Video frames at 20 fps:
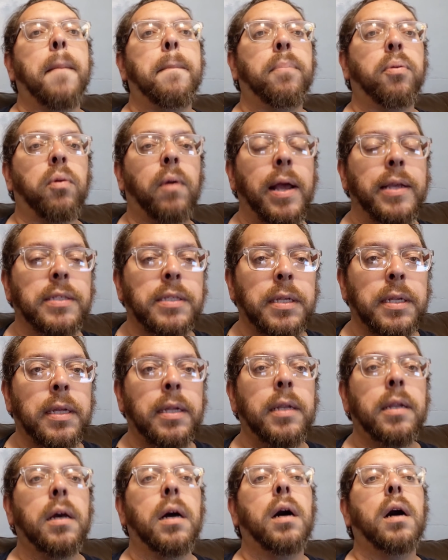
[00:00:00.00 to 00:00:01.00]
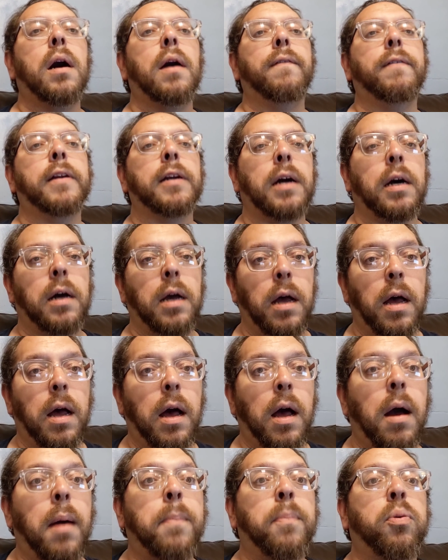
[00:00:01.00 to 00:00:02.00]
a president of con-
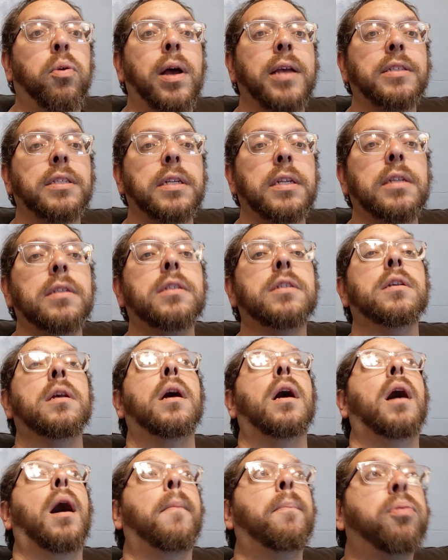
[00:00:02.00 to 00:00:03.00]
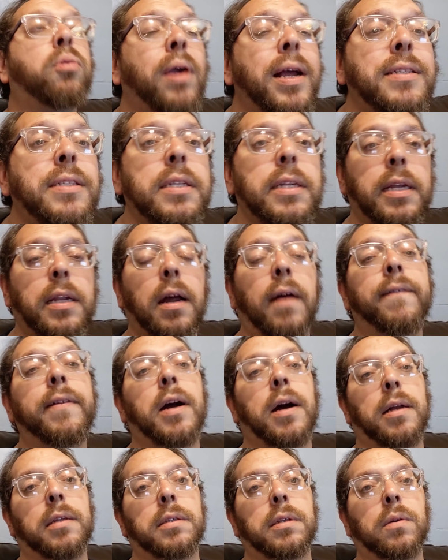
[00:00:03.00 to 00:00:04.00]
a president's a president
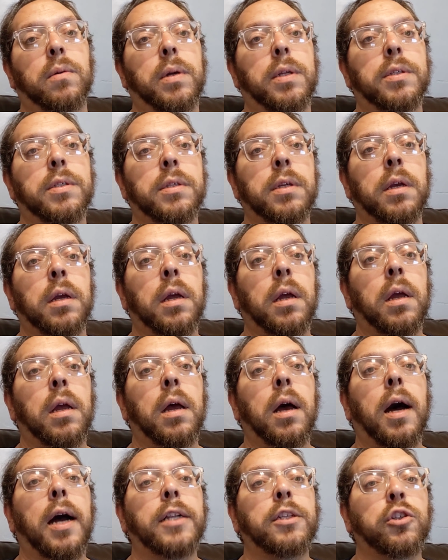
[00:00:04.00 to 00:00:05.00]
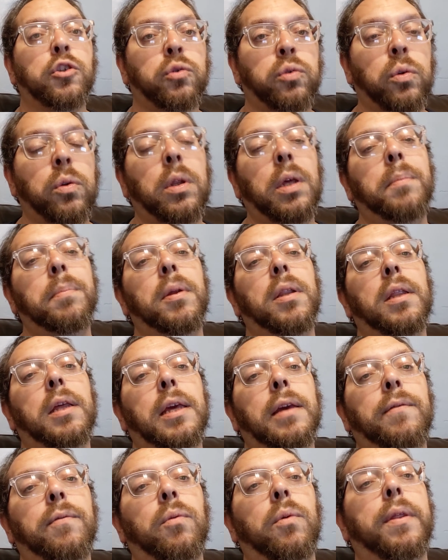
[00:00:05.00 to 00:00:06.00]
of consequence. I truly
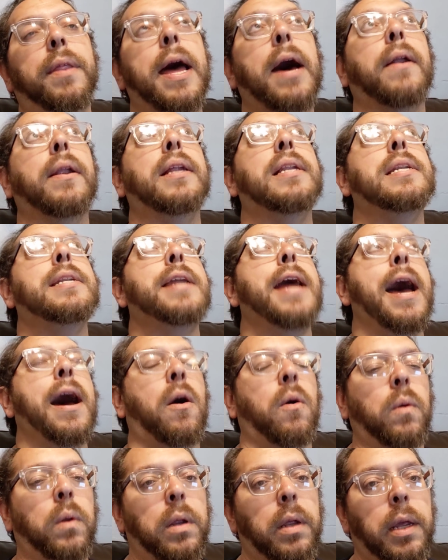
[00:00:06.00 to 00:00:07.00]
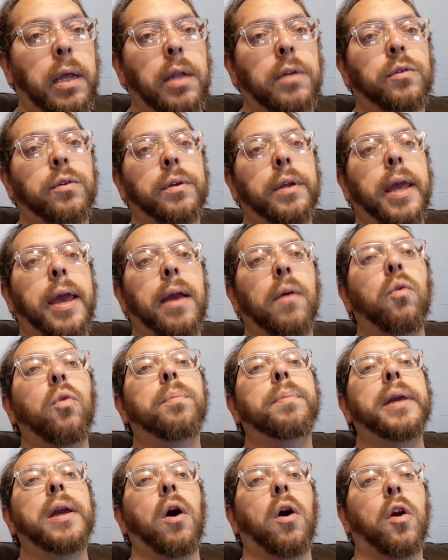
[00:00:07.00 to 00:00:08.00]
believe, without a doubt, Andrew Yang
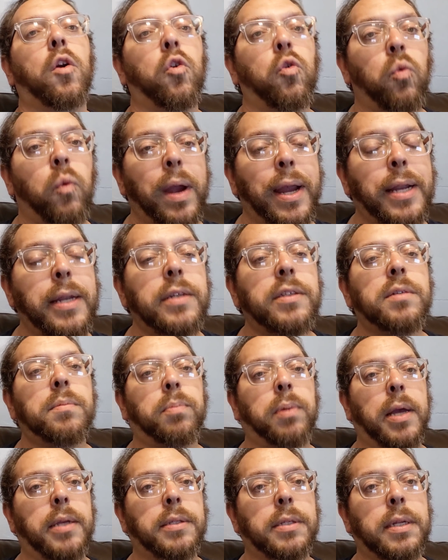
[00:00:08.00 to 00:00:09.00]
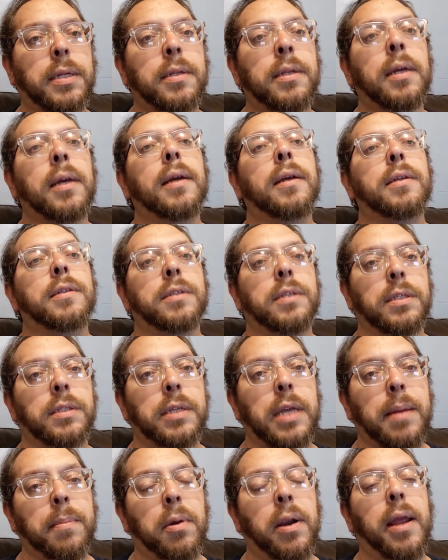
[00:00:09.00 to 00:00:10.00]
will be our greatest president
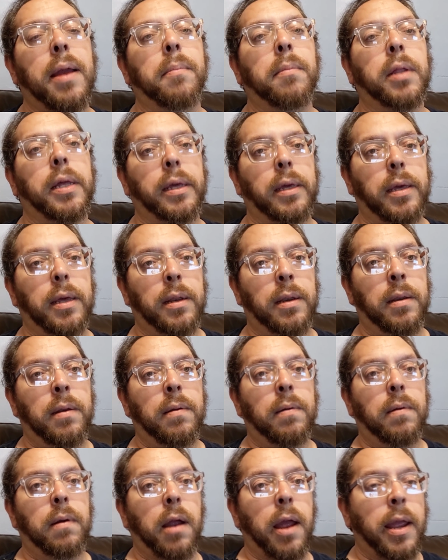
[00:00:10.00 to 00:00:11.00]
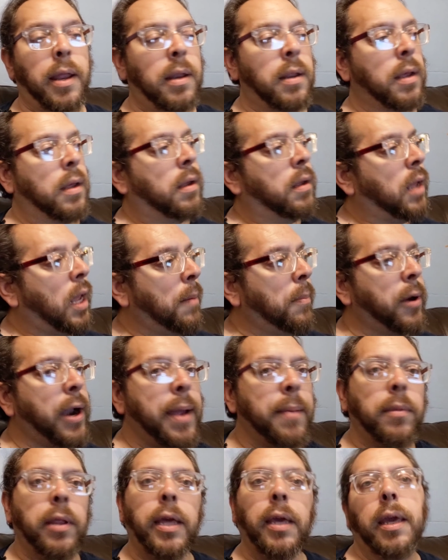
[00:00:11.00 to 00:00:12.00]
since Abraham Lincoln. Right?
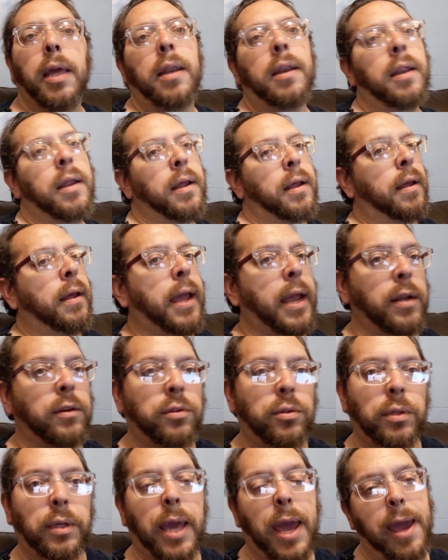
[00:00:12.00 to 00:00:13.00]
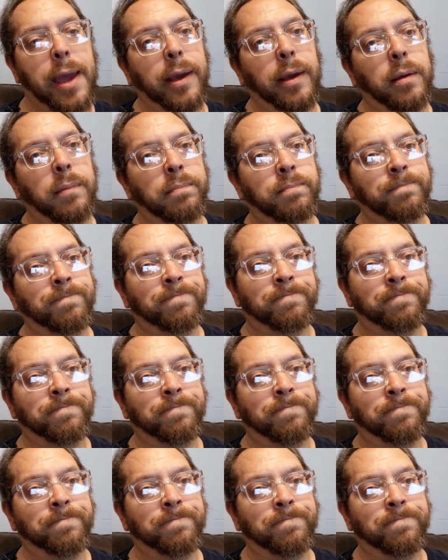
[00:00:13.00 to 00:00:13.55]
Abraham Lincoln, Andrew Yang.